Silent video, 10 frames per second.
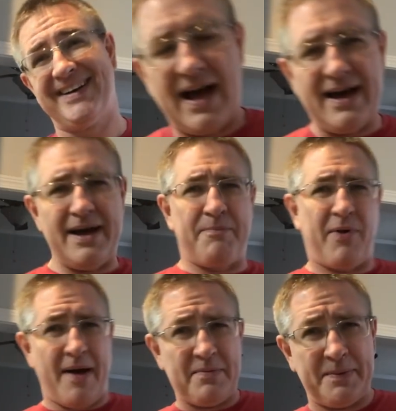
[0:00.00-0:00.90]
I
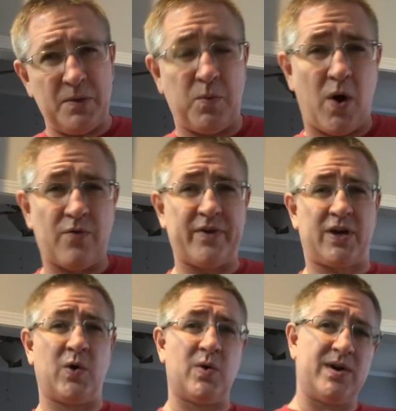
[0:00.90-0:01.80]
probably won't
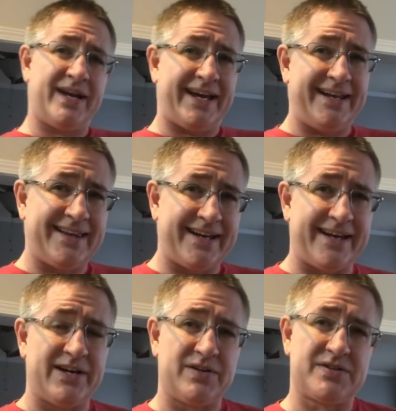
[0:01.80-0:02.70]
record anything
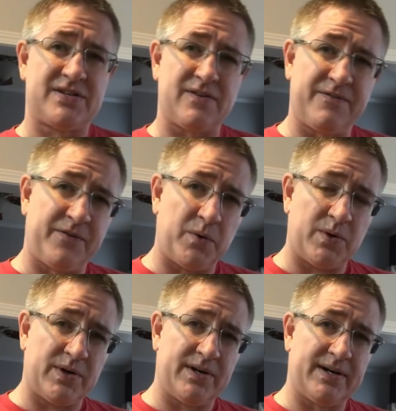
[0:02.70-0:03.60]
else
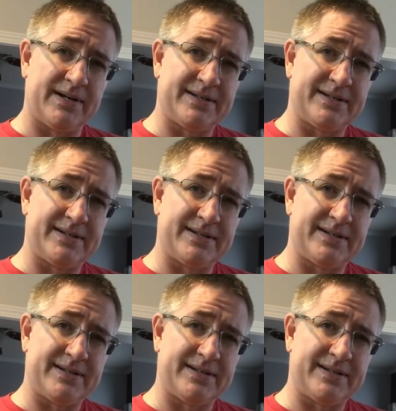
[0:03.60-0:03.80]
for